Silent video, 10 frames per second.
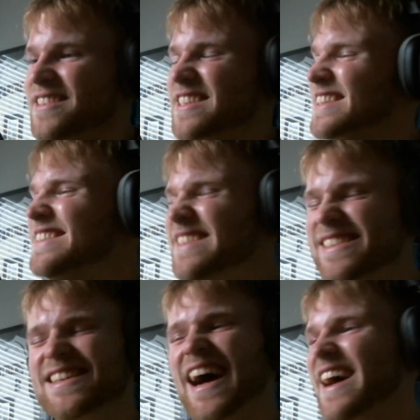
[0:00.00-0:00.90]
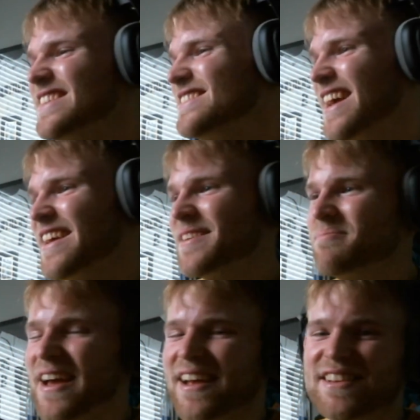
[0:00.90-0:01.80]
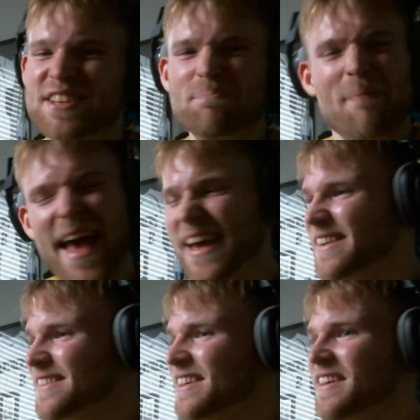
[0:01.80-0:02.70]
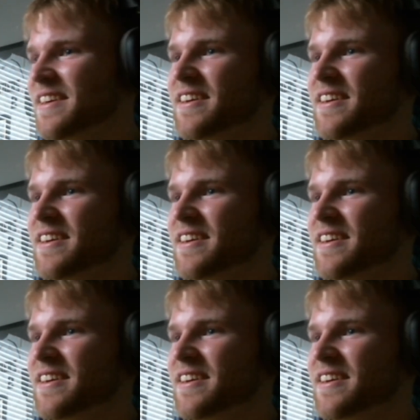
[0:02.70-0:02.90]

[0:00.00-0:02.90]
Vas-y gosh dang, man, this man.